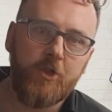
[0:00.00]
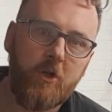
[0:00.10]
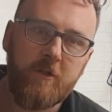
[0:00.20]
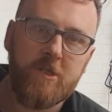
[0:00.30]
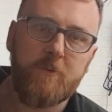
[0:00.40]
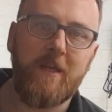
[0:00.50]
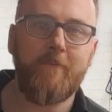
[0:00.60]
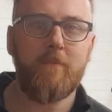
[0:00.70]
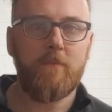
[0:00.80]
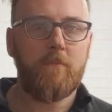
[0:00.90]
Short and
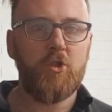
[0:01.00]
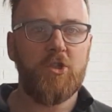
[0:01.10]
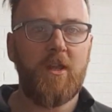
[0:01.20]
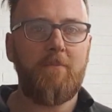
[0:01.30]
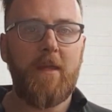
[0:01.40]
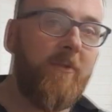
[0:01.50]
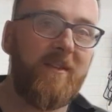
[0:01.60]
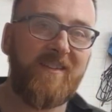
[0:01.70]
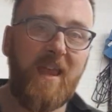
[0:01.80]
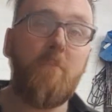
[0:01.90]
sweet, just like me. The
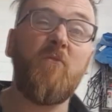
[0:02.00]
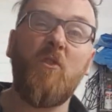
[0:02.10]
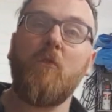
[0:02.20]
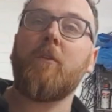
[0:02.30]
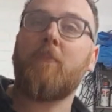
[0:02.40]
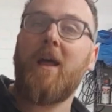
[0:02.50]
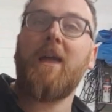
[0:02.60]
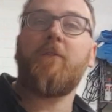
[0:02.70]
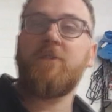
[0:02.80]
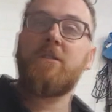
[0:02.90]
same rules
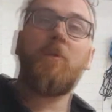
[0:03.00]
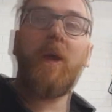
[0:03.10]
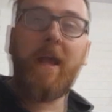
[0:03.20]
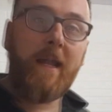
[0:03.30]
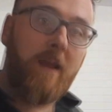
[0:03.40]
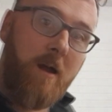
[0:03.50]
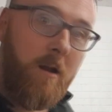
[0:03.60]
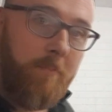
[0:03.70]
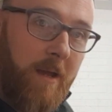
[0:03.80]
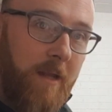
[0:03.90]
apply for just about any
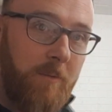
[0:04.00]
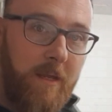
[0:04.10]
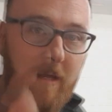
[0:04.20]
car, by the way.